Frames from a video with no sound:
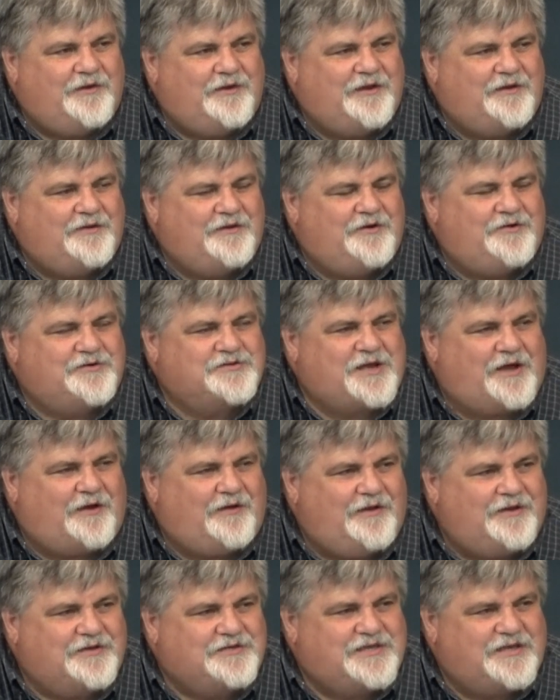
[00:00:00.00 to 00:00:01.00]
let, here's
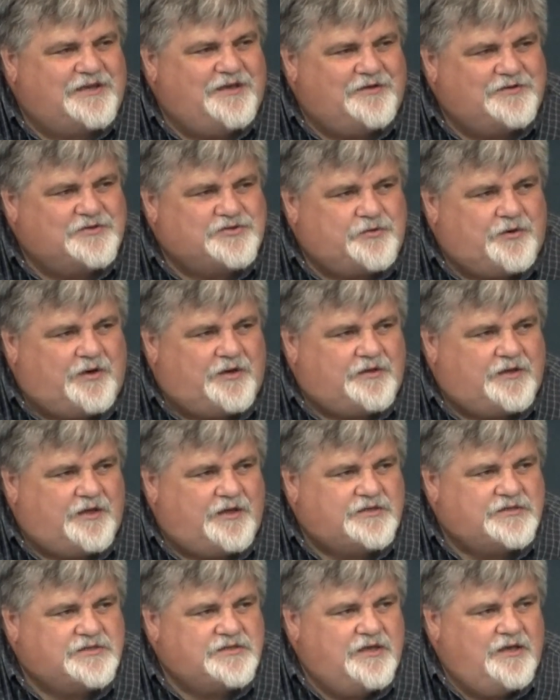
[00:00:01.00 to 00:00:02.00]
how I'll illustrate
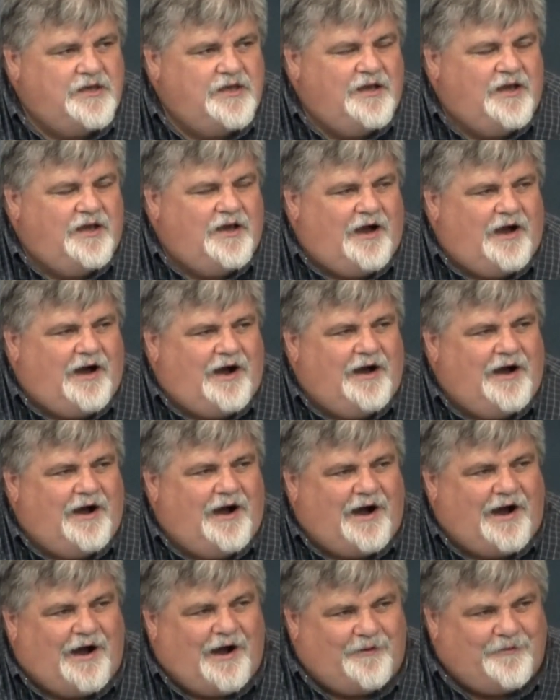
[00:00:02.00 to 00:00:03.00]
this.
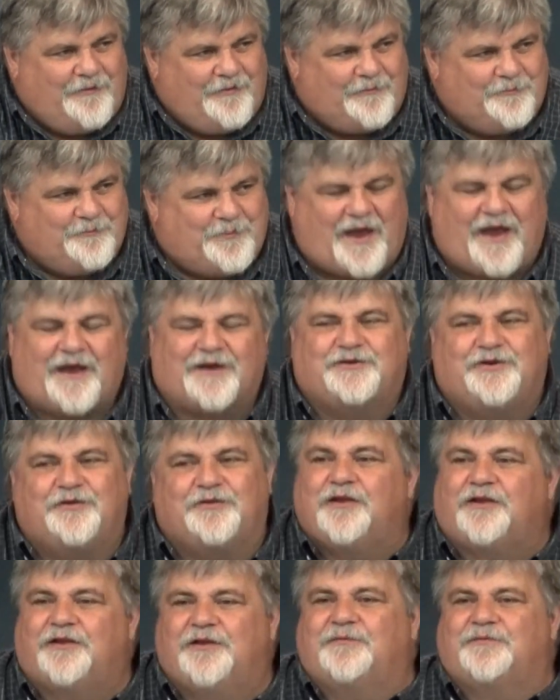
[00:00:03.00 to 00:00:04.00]
Uh, back to
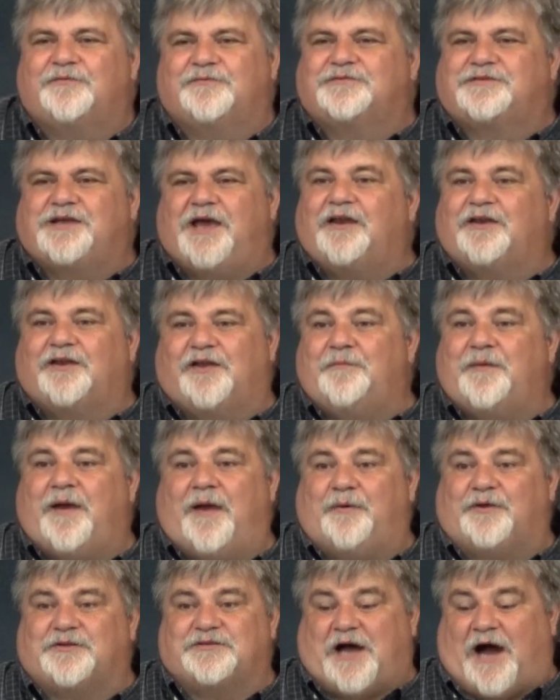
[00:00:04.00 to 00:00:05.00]
the Ten
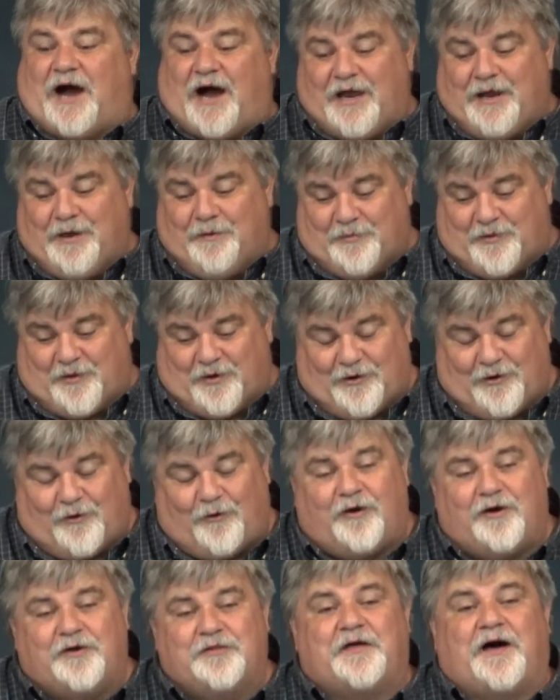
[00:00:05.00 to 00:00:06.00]
Commandments. I am the
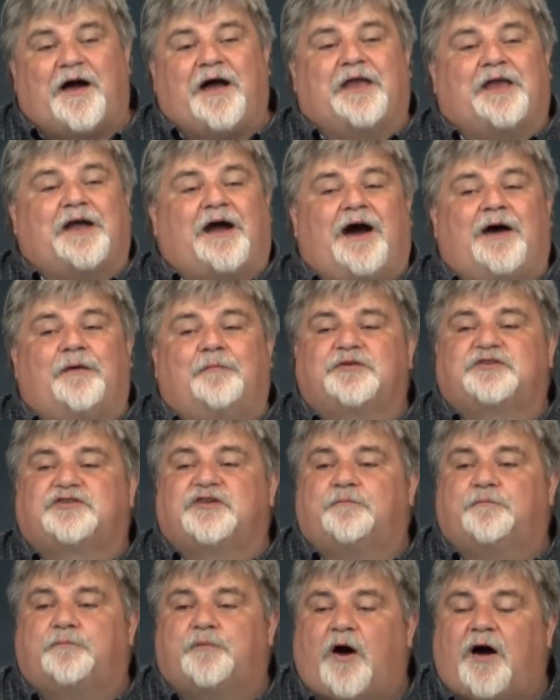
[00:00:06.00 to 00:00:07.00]
Lord thy God, which
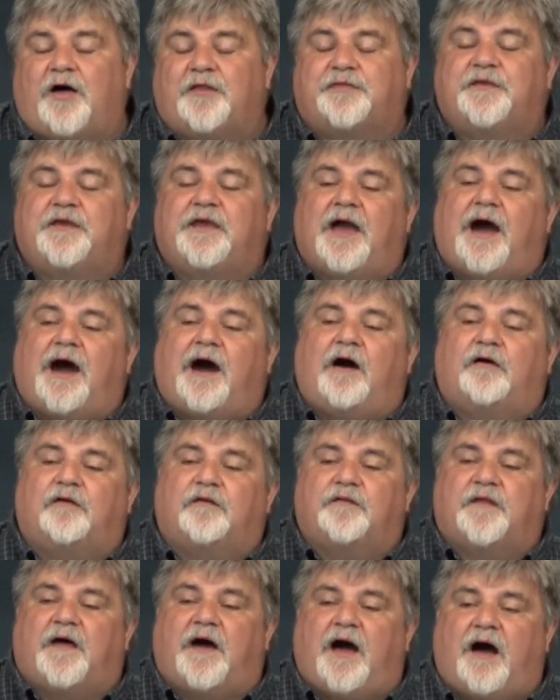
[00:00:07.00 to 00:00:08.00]
have brought thee out
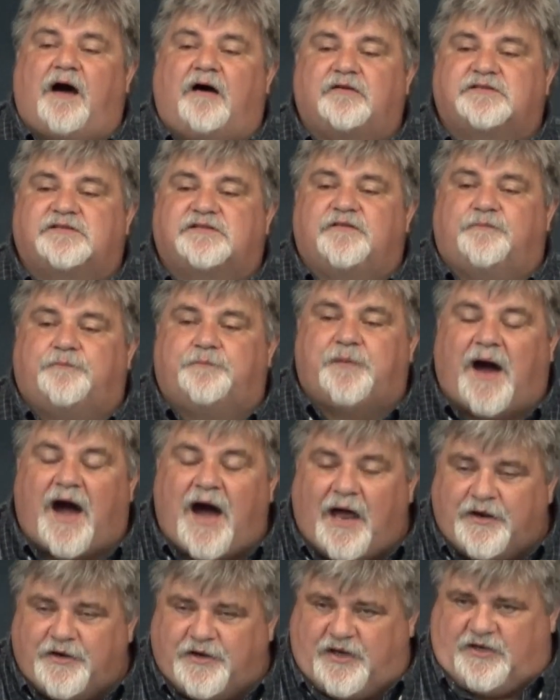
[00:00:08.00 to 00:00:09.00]
of the house of
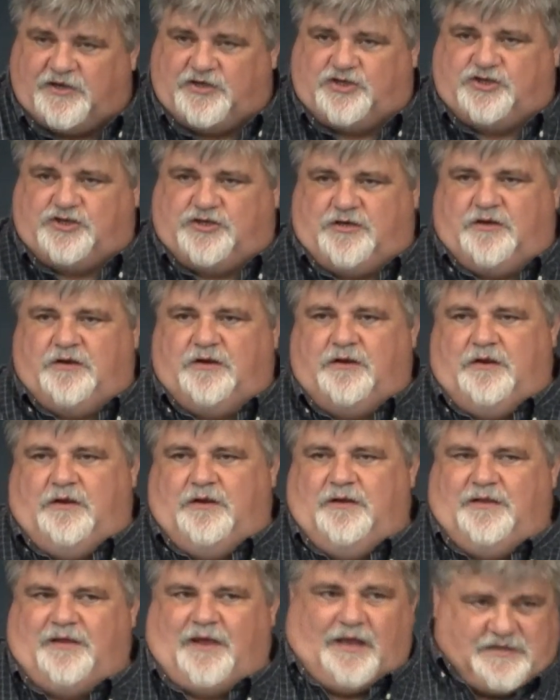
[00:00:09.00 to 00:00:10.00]
bondage.
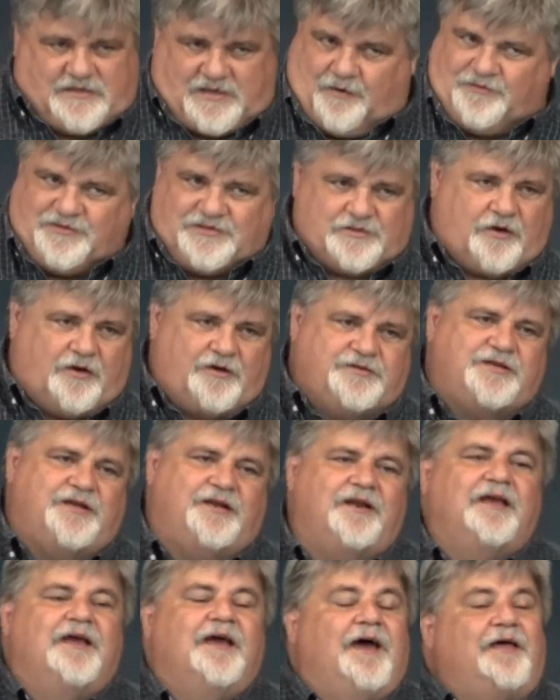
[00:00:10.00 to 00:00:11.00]
That's how he starts
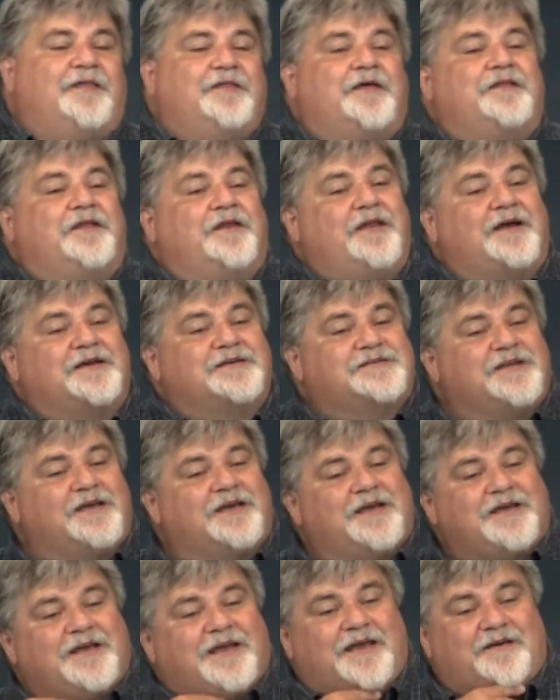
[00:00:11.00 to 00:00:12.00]
it. And then the next thing
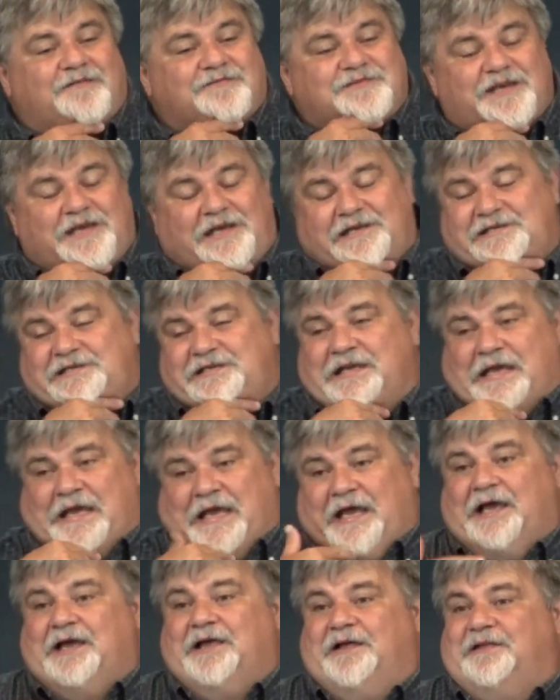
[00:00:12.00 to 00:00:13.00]
he gives is,
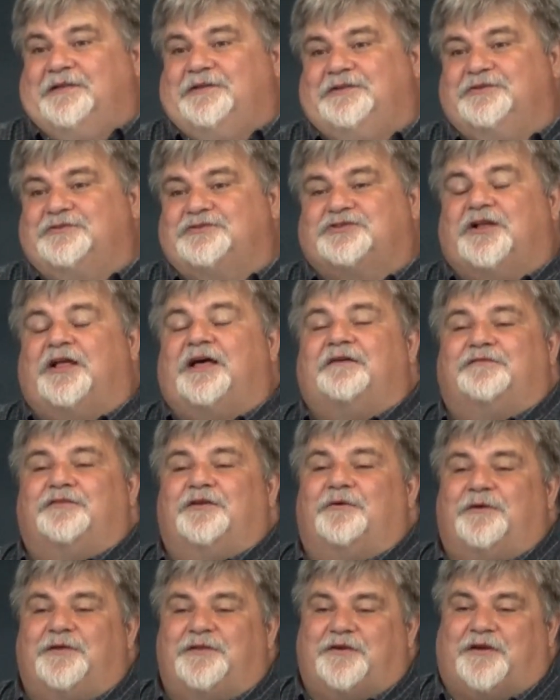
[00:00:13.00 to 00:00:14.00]
You shall have
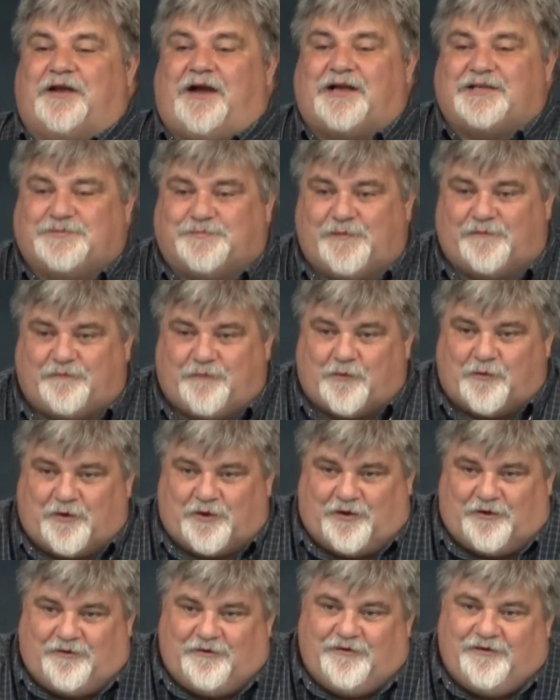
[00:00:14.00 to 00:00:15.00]
no other gods before
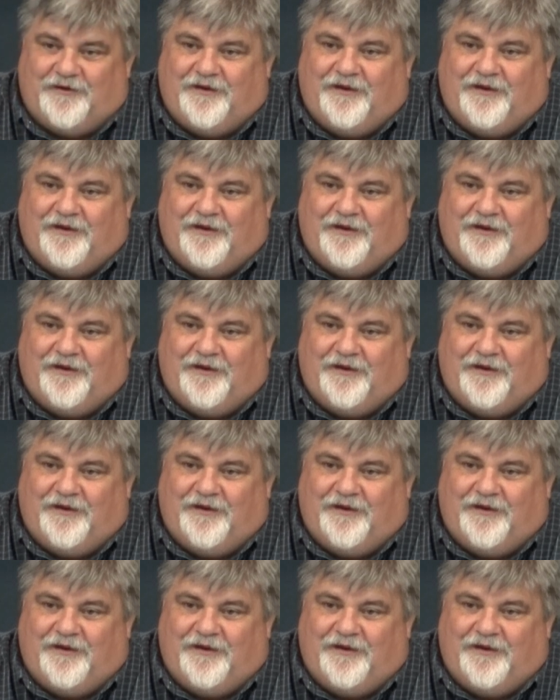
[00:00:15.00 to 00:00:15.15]
you,